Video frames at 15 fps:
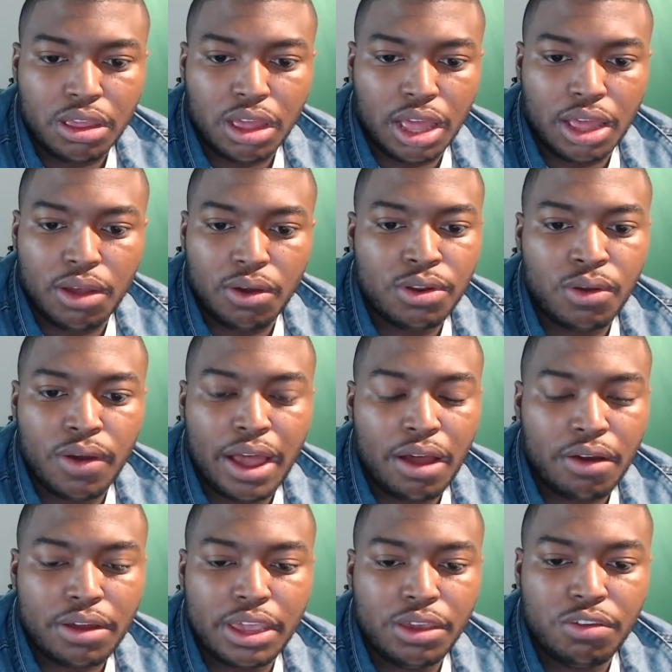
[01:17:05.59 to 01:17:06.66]
I don't know how
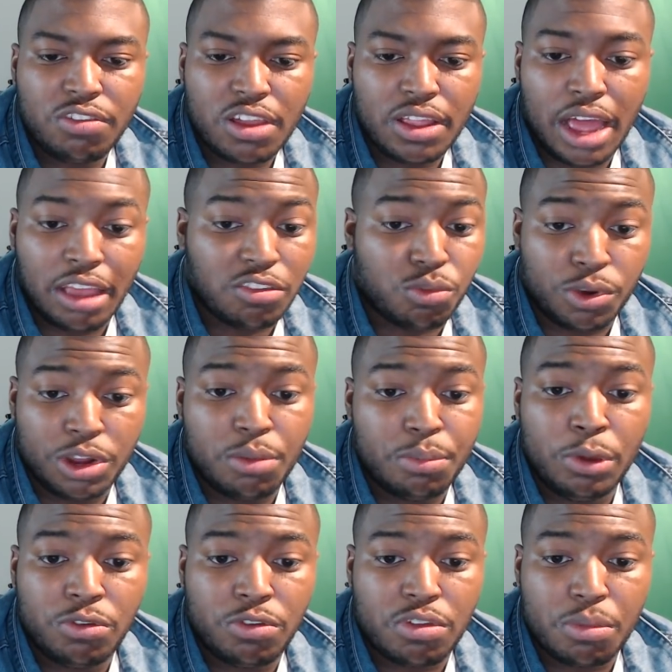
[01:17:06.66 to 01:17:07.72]
can you say... That's real
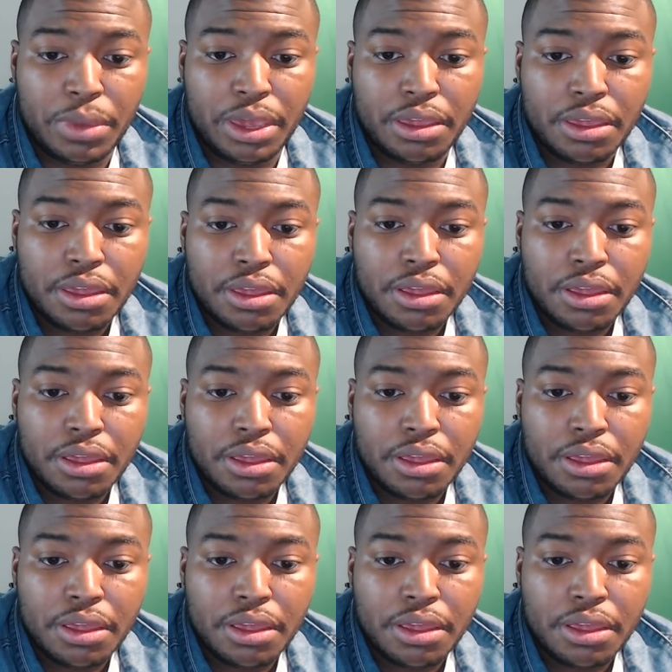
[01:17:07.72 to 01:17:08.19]
music to me.